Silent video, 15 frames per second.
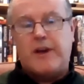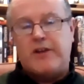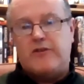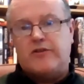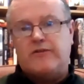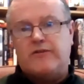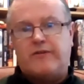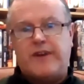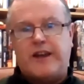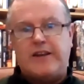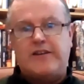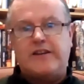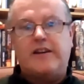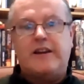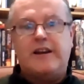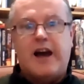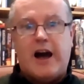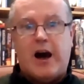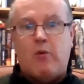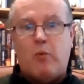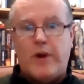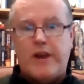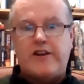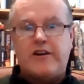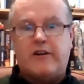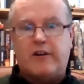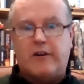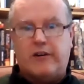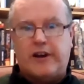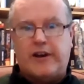defeat a week
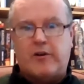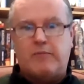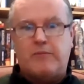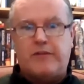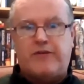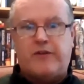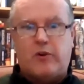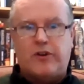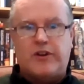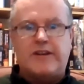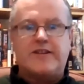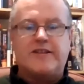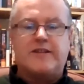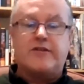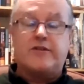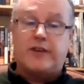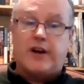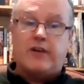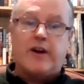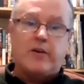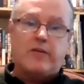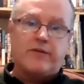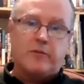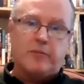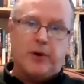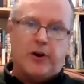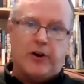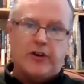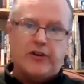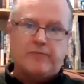earlier before this. So they're out for
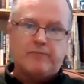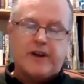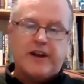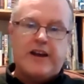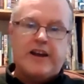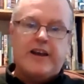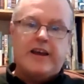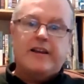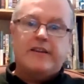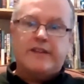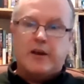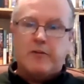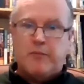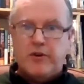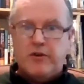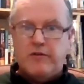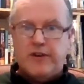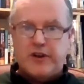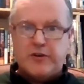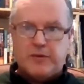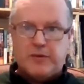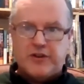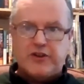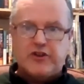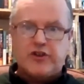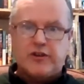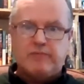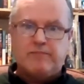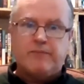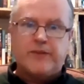blood. They move into
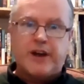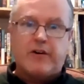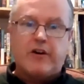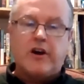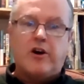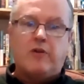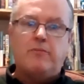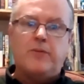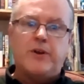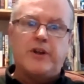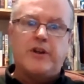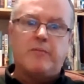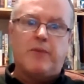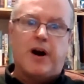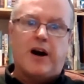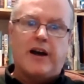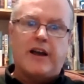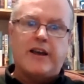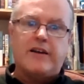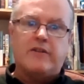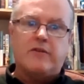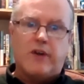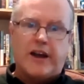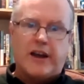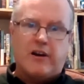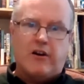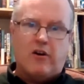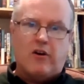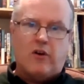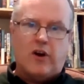position. They're accompanied by regular
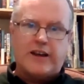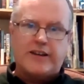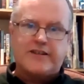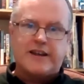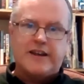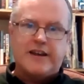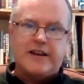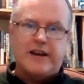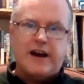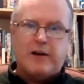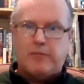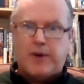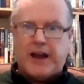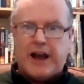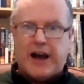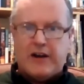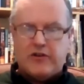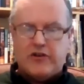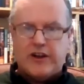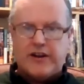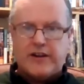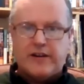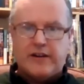RIC and by Adric.